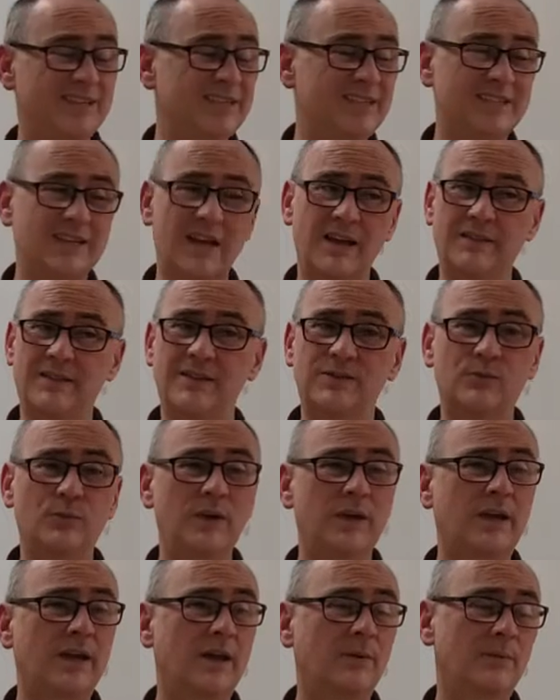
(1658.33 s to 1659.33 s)
This this
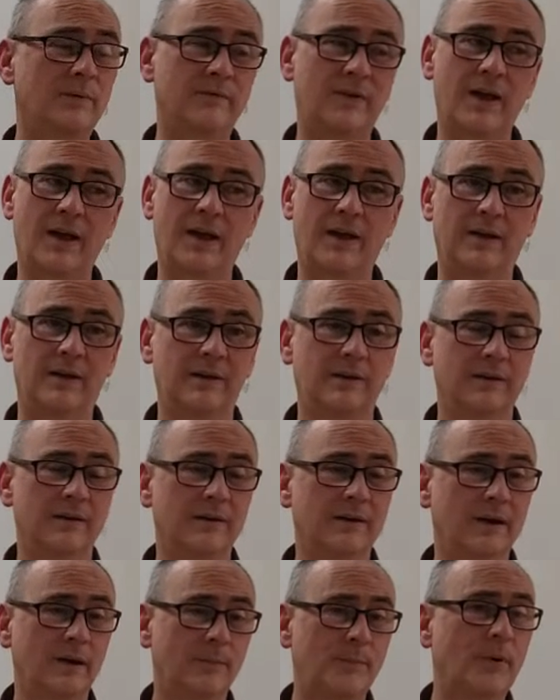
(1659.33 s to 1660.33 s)
weekend we've got
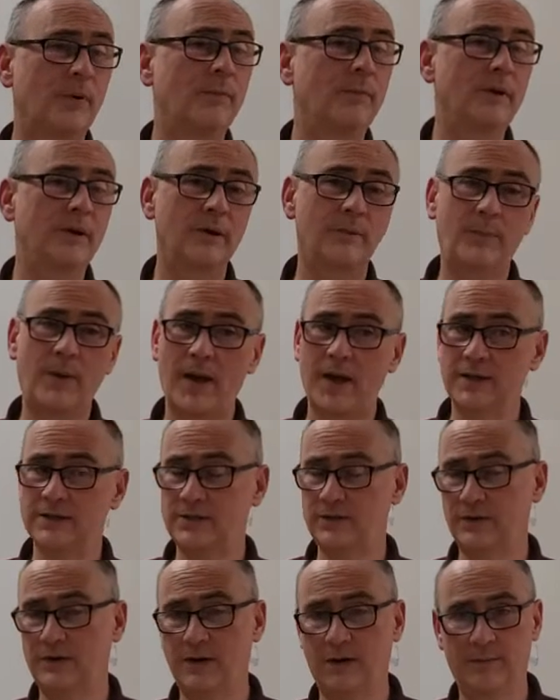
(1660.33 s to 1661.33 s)
a premier
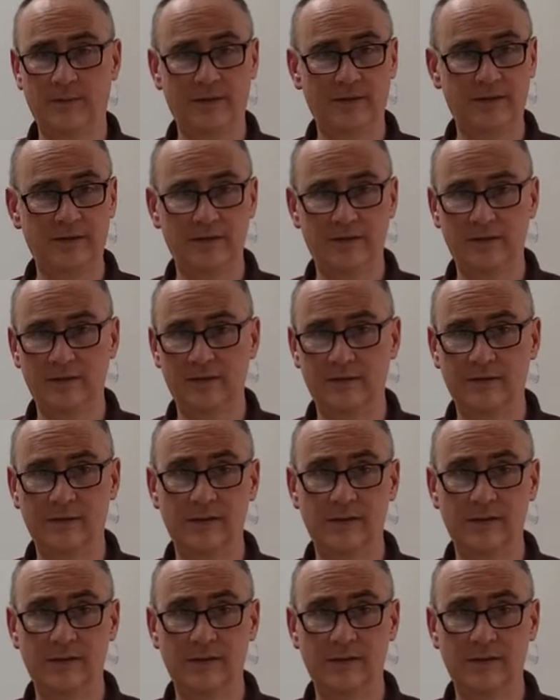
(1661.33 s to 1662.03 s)
pastor coming to the